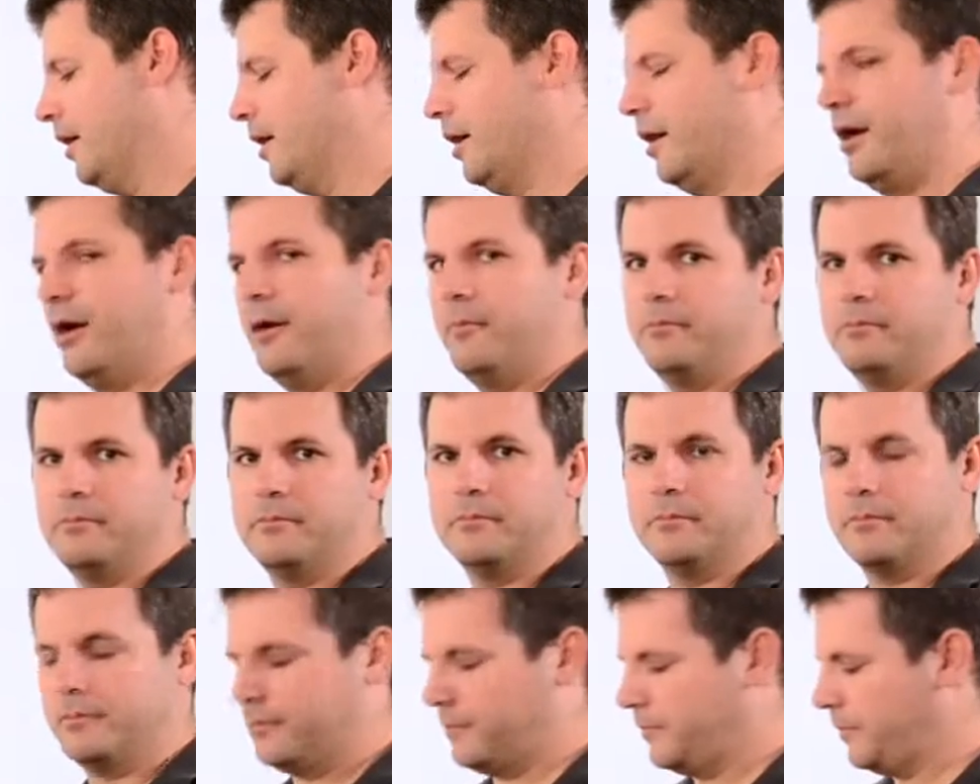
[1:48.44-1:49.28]

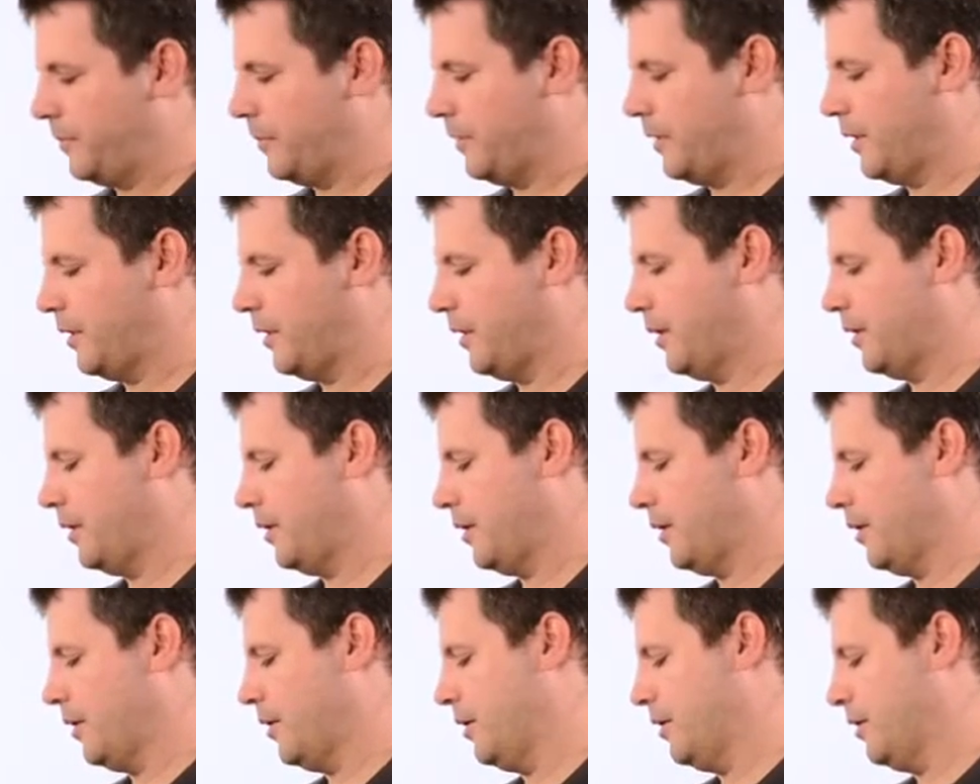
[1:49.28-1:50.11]
Below
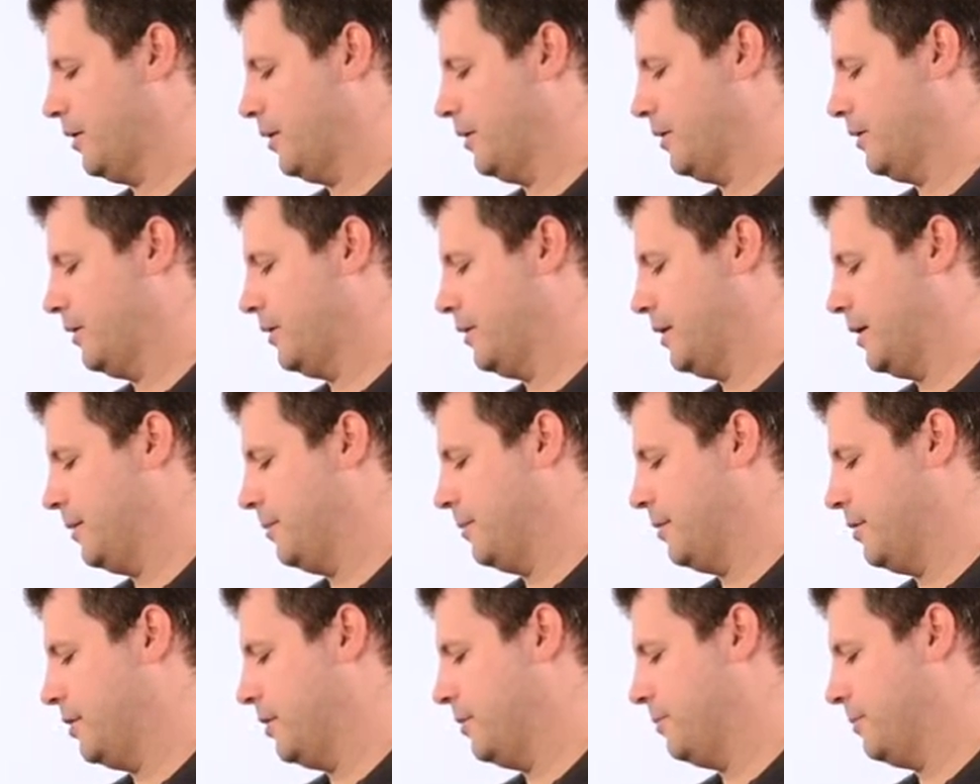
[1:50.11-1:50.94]

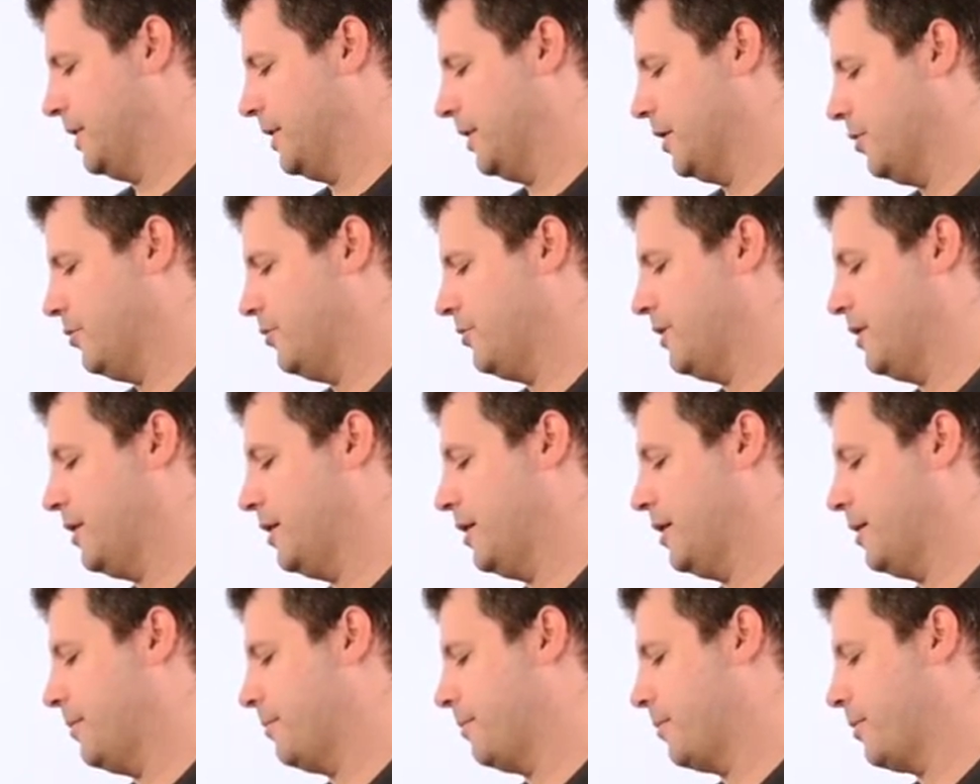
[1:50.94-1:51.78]

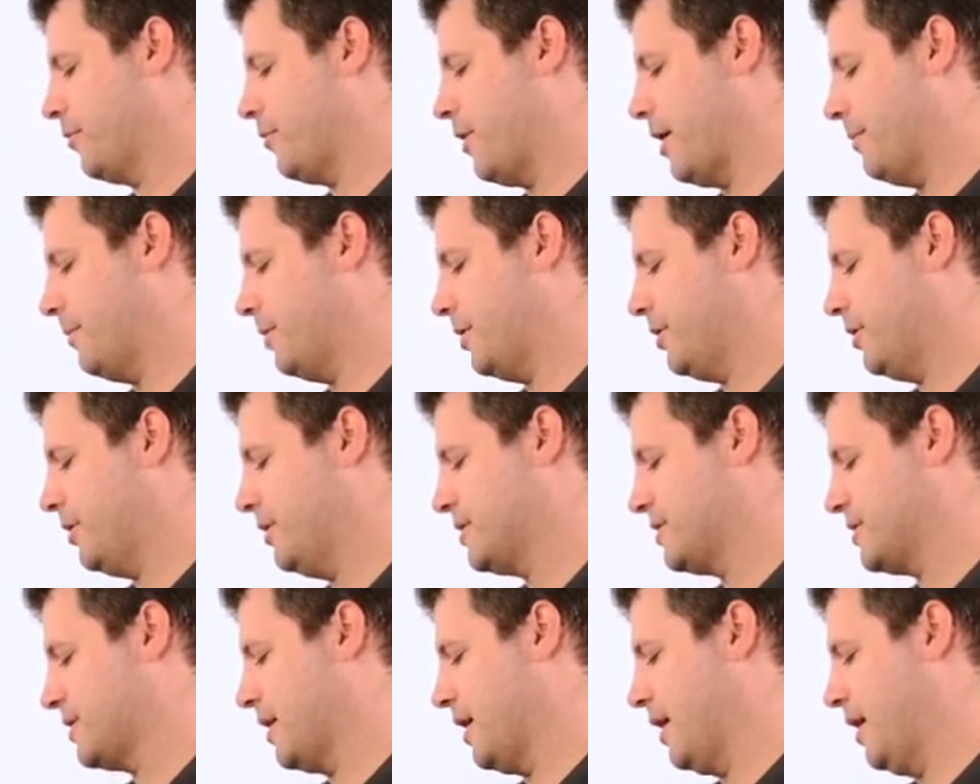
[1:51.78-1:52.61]
the
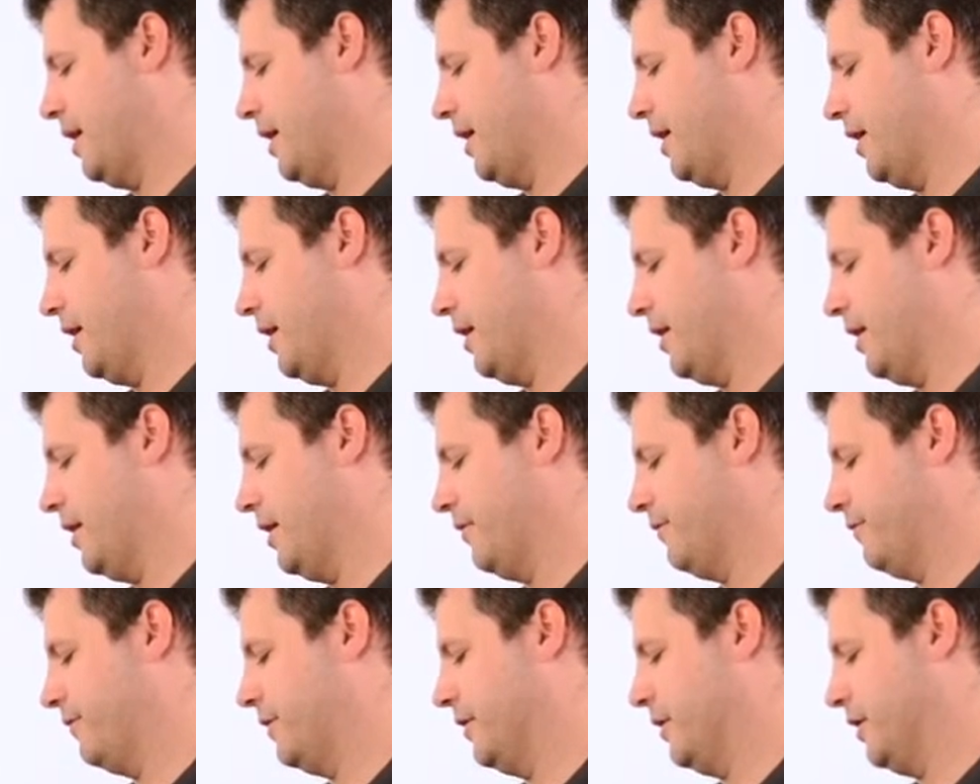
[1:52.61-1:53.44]
parameters I
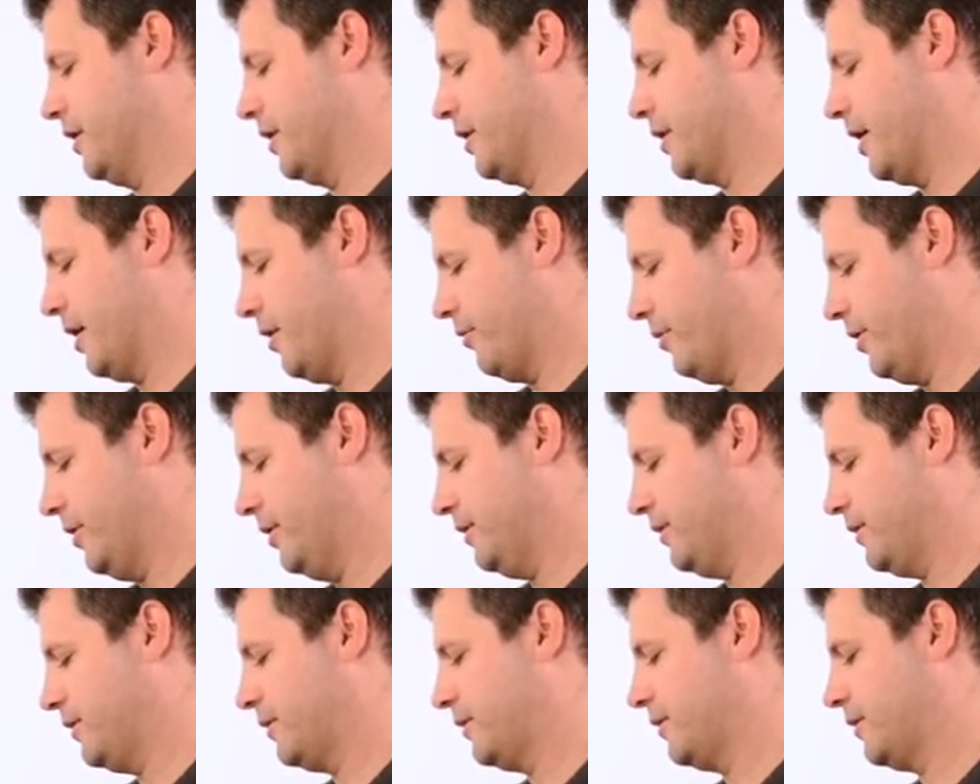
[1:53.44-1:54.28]
have the
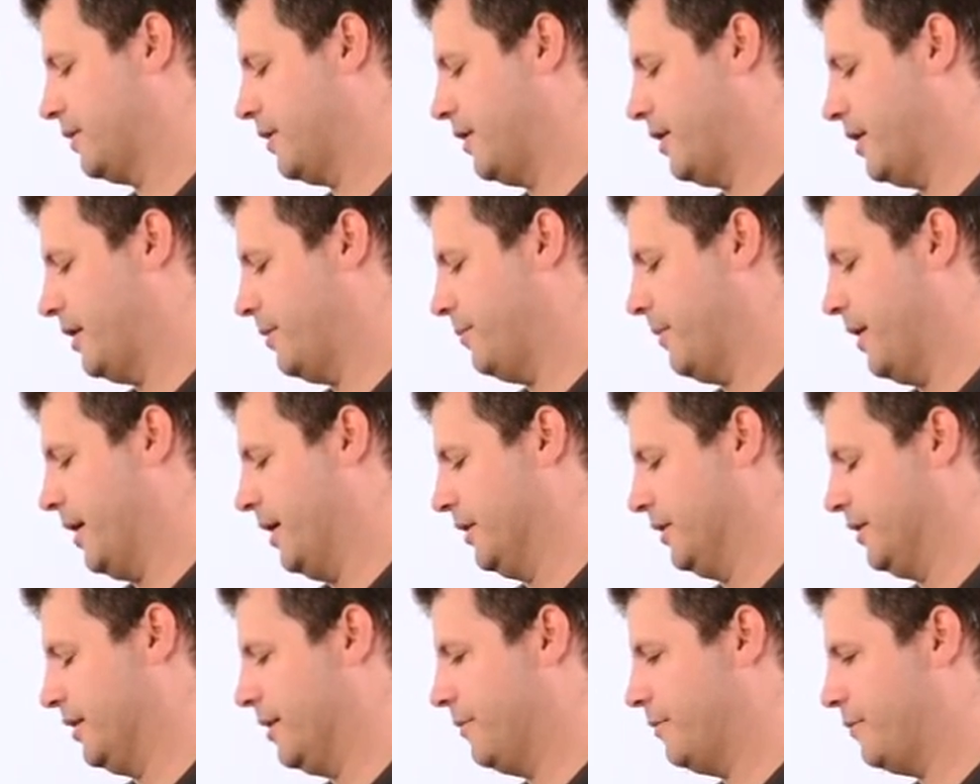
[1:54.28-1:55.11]
current, time
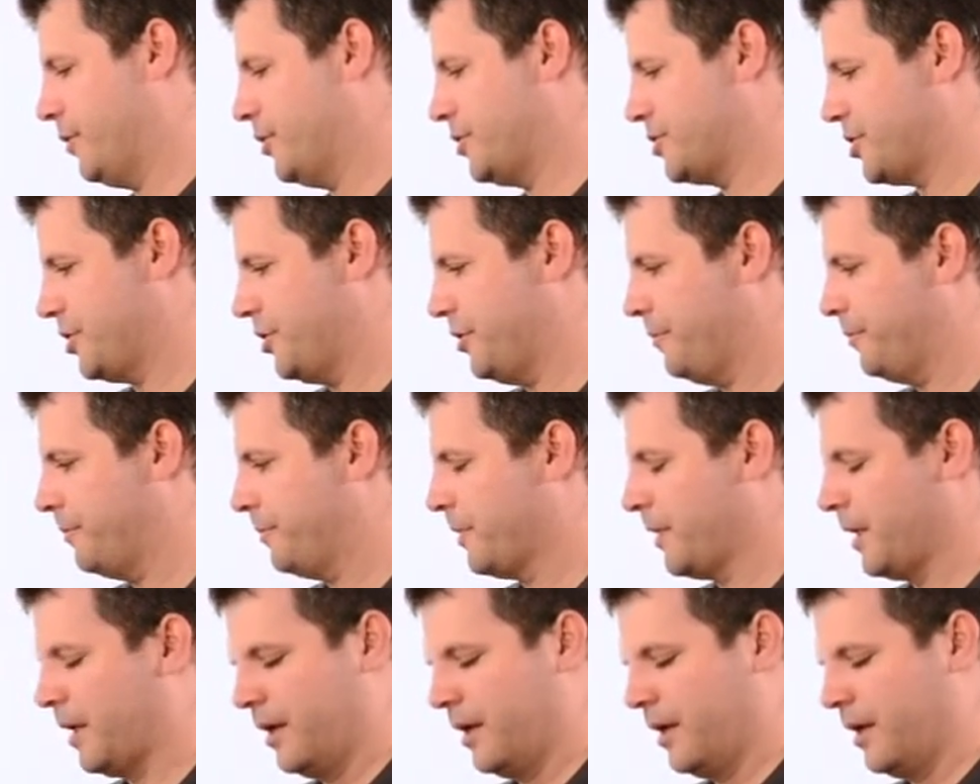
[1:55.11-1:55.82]
and temperature.